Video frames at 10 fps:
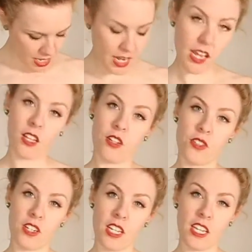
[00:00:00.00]
cutting
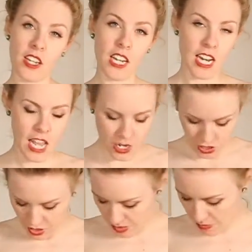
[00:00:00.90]
closer to here, and I
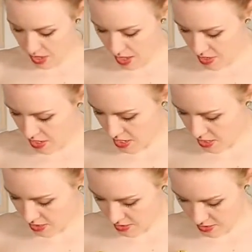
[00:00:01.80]
actually am glad that
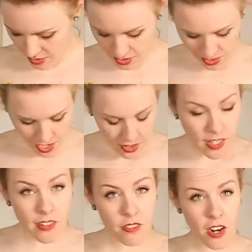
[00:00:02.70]
I didn't cut
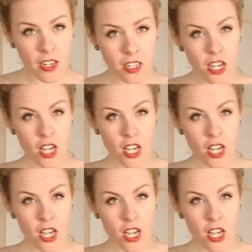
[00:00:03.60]
that far.